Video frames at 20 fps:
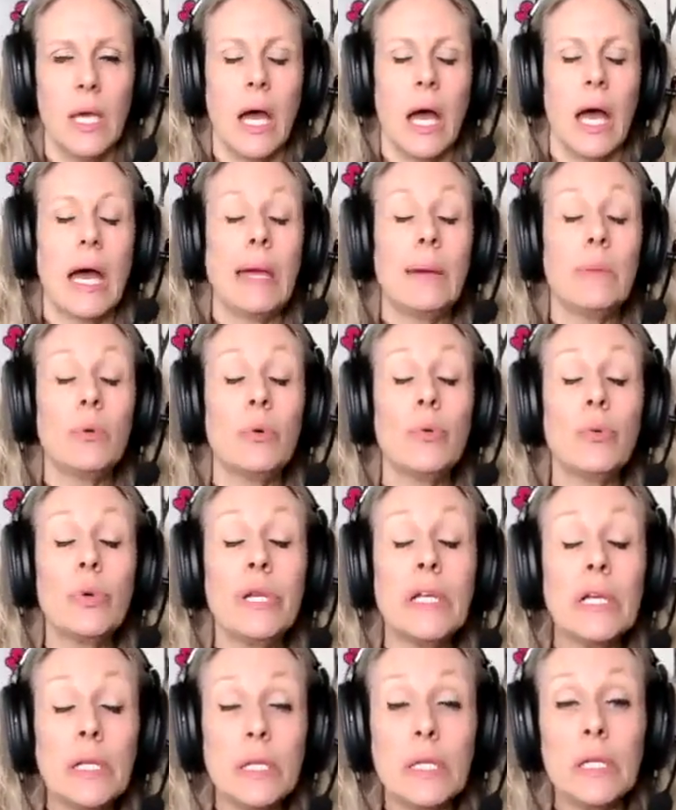I'm
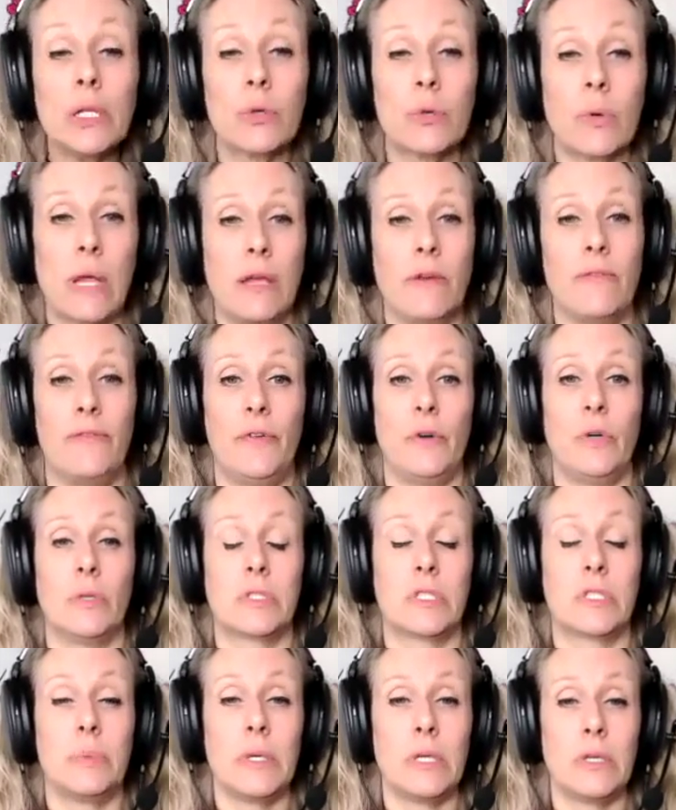really grateful
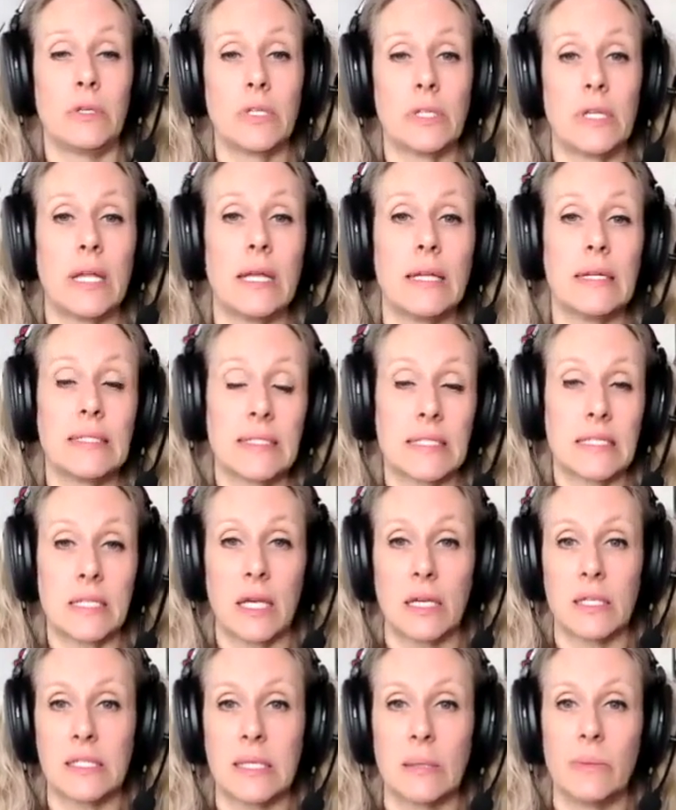to be here today and
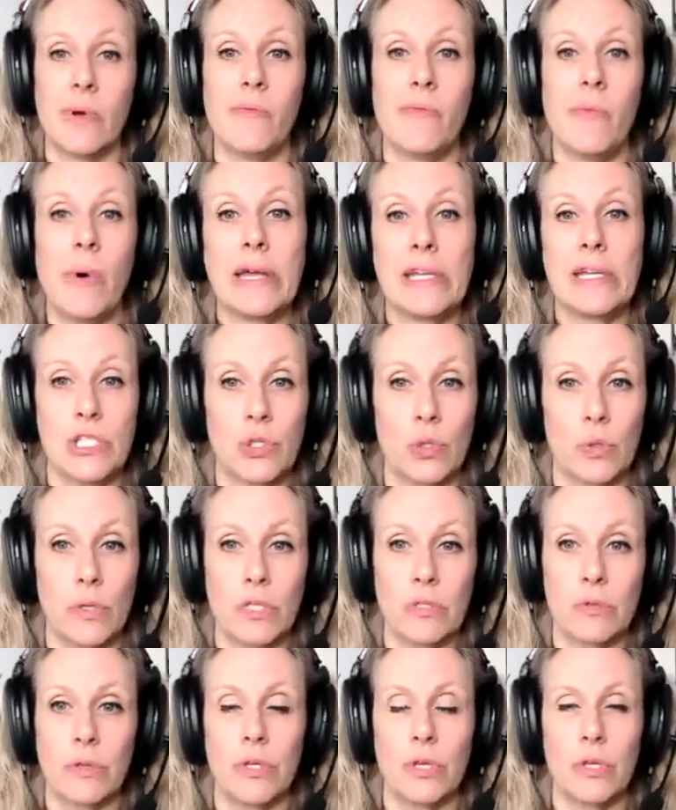discuss some of my
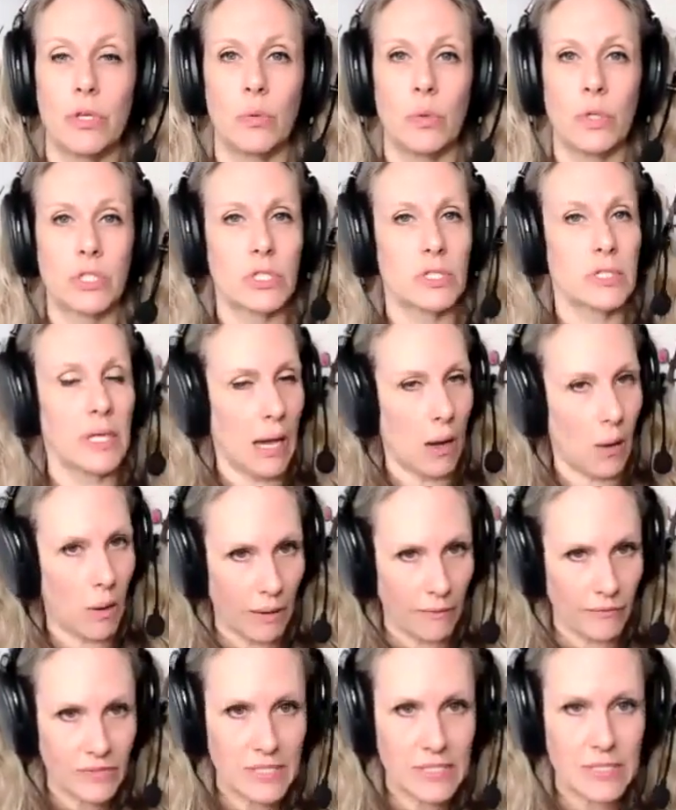stories with you, which is how
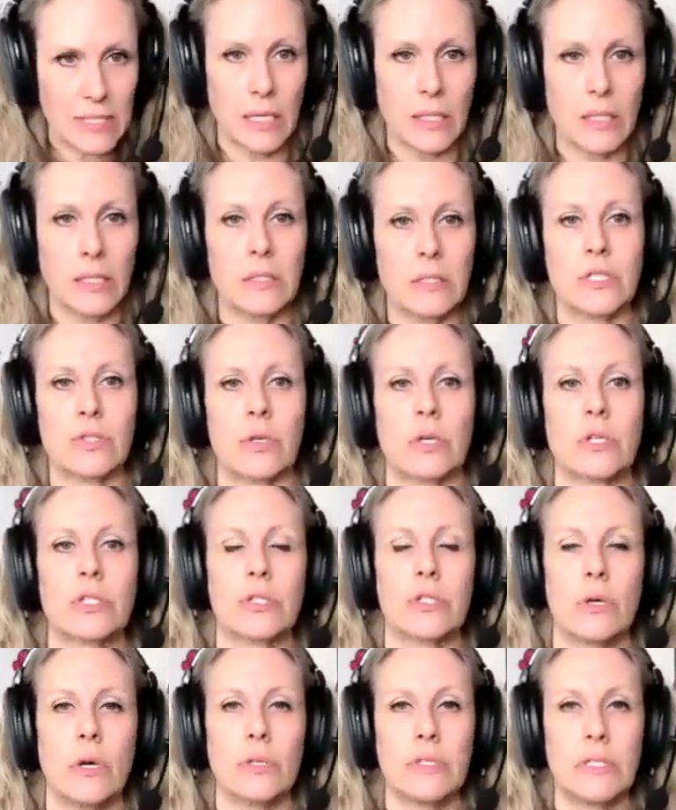I've decided to
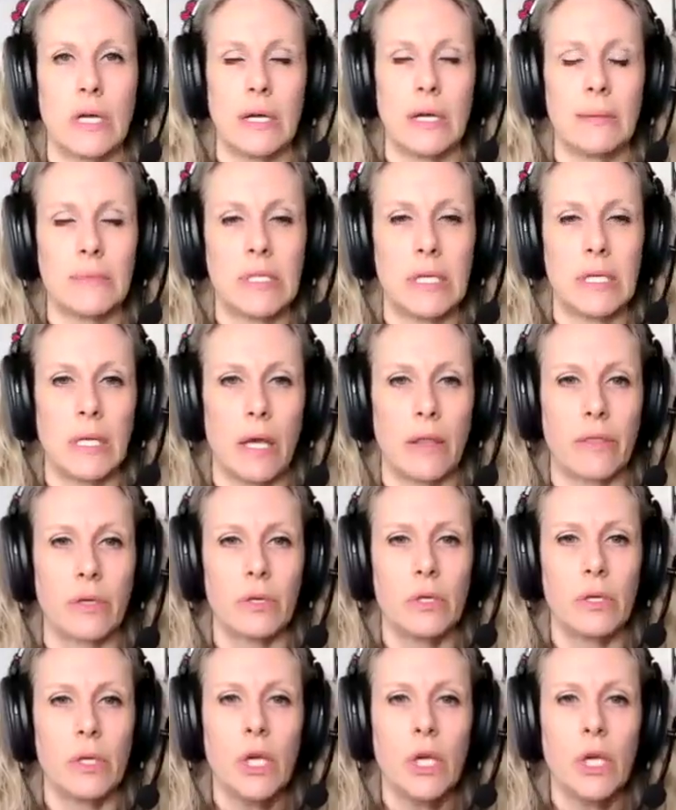structure our time together.